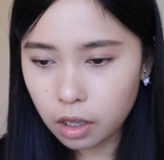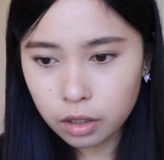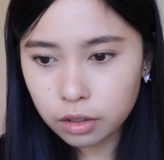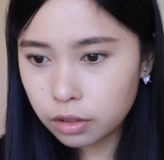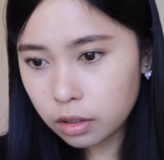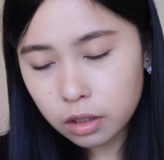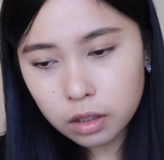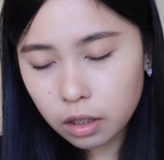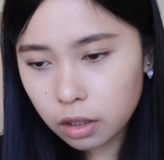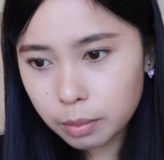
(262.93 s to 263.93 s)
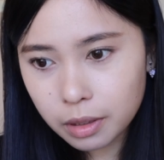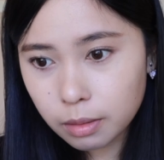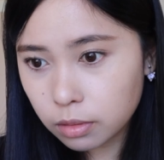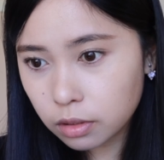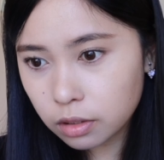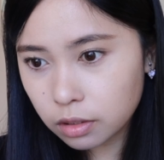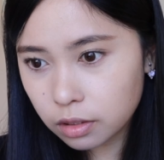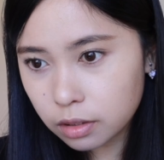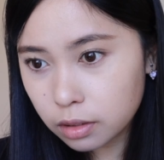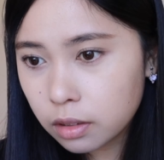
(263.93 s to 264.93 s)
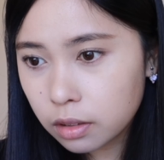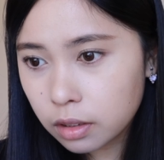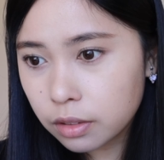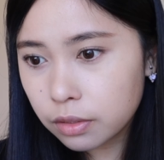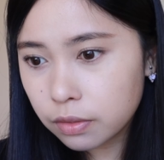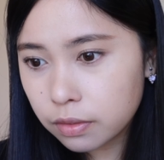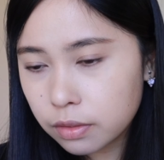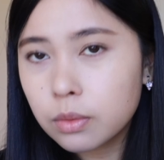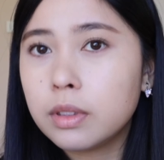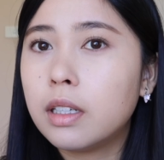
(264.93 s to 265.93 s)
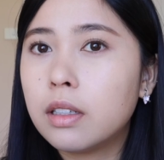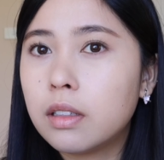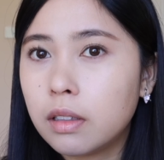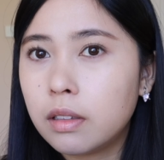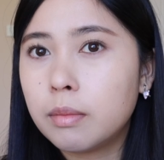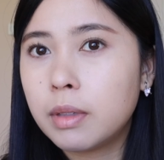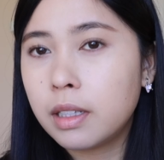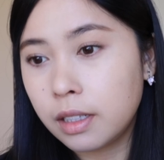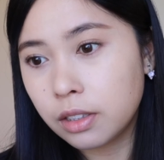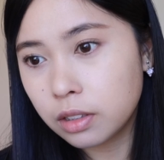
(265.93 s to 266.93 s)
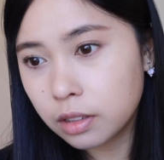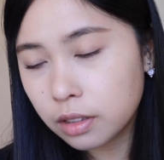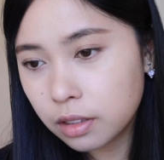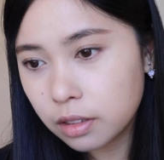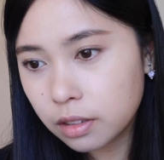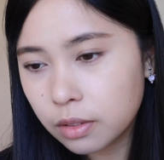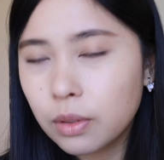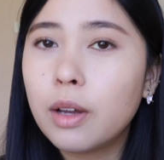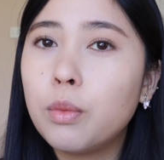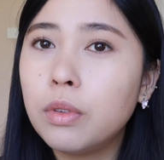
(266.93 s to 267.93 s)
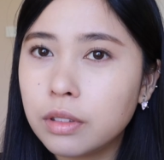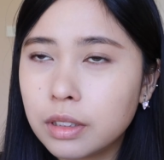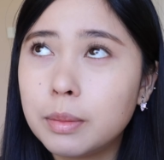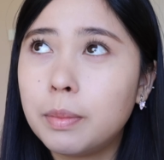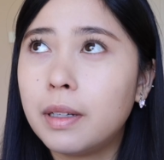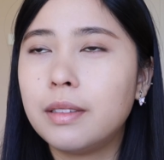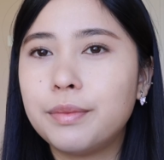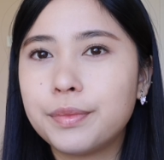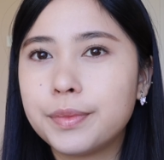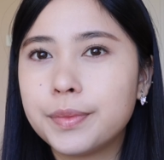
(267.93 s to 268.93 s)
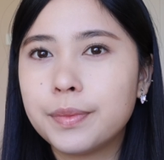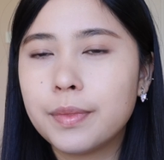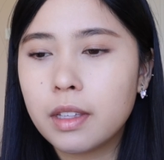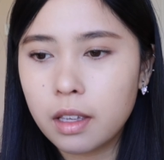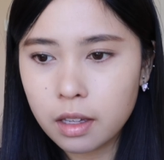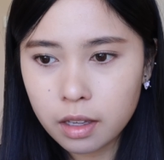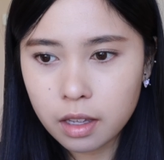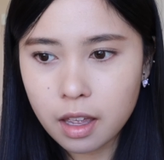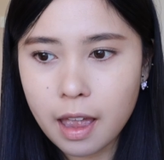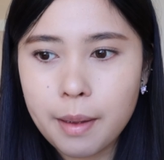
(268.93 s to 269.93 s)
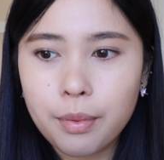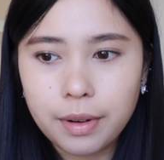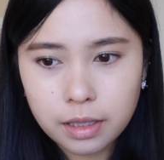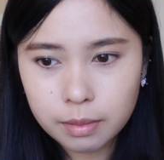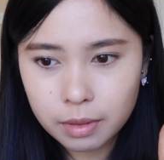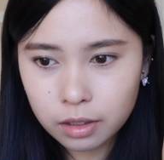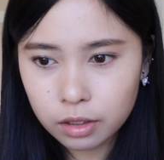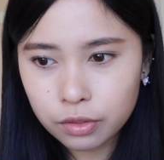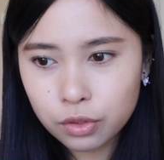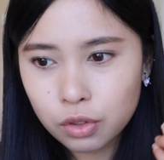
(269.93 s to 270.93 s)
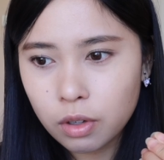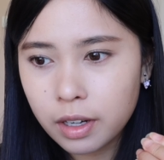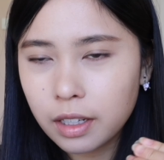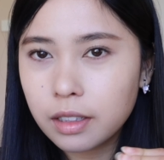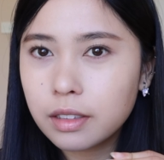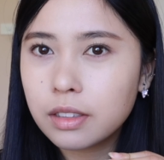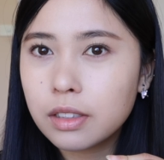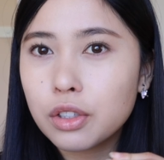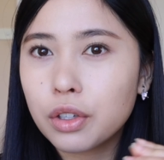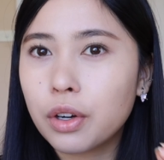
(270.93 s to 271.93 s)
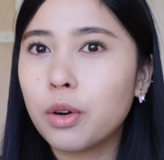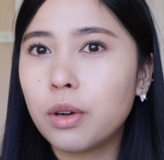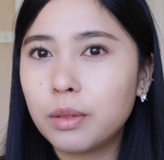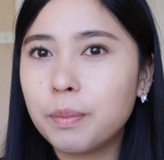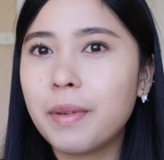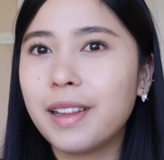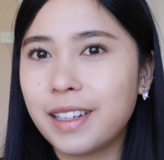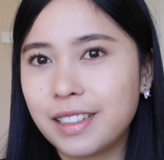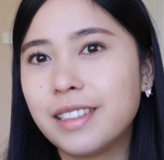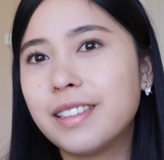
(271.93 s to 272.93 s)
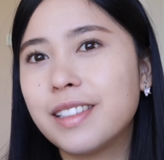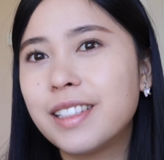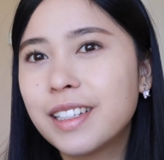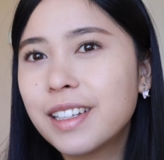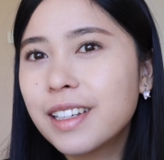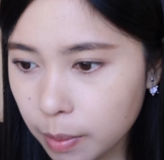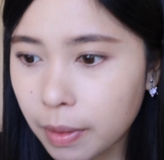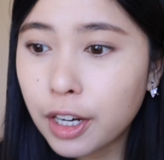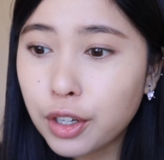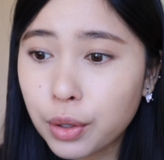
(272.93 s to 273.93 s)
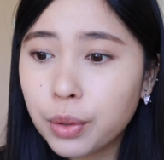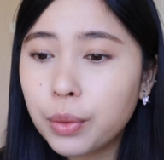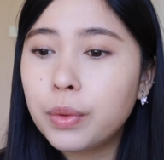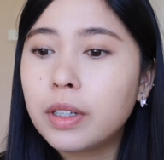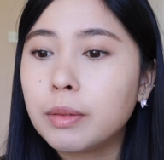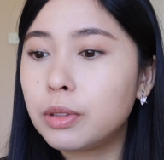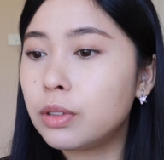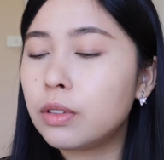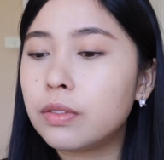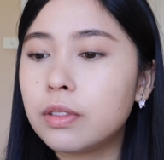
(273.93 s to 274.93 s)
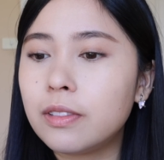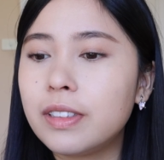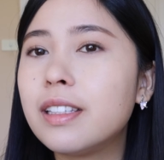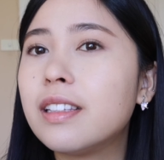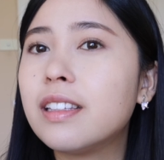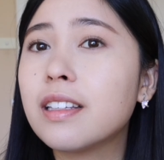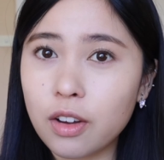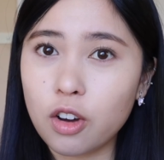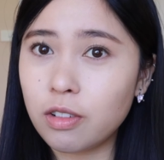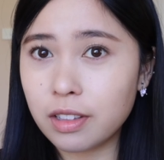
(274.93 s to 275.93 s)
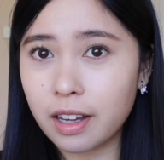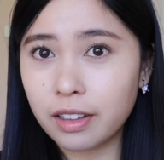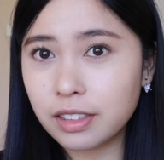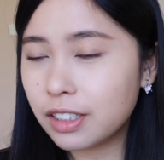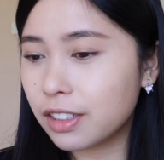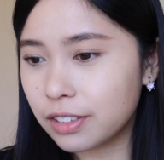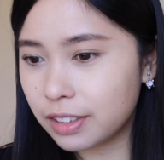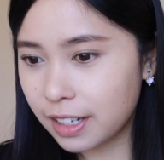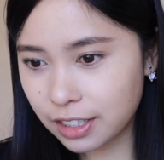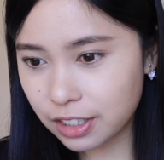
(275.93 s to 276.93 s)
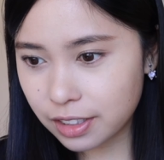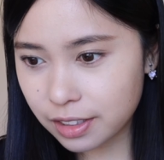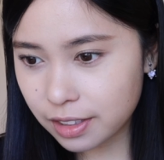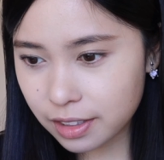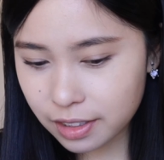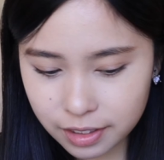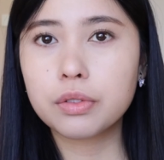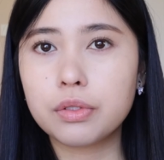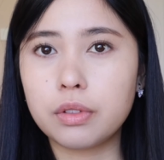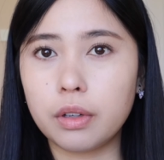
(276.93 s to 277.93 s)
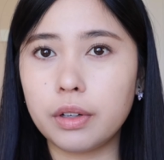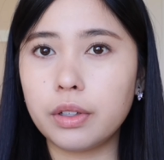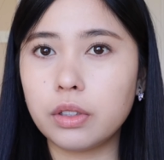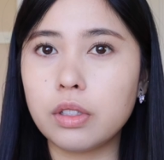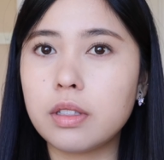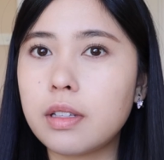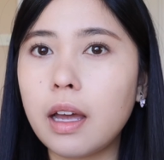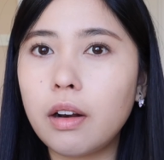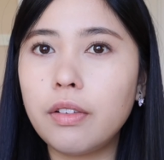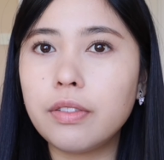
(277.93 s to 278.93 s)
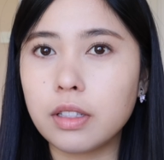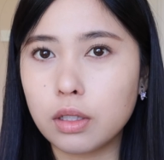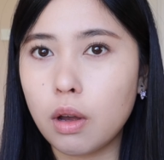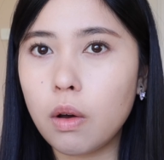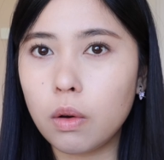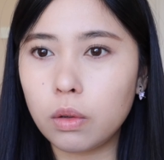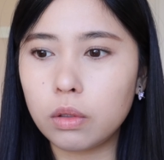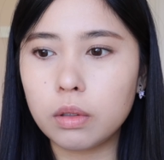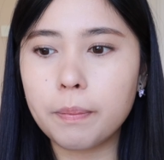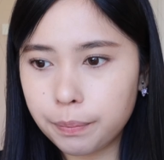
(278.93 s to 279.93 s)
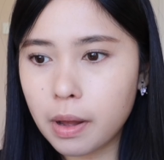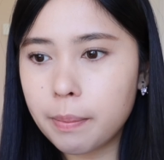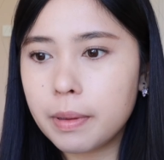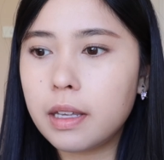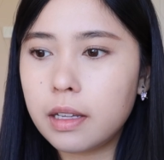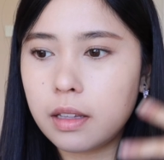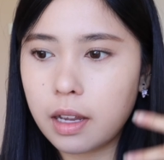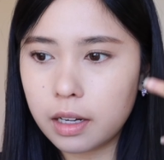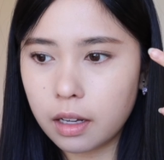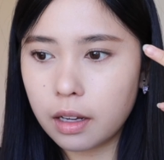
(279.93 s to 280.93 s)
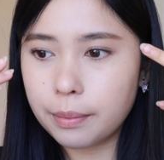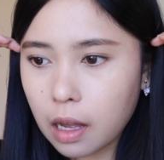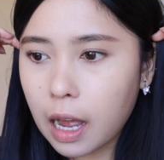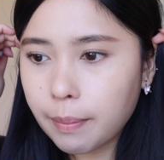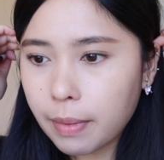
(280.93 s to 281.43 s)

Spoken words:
I don't think I would be able to live without curling my lashes. Well, I would, but it brings me a lot of joy to curl my lashes. But I know I'm beautiful with or without curled lashes. So to start off this whole puppy liner eye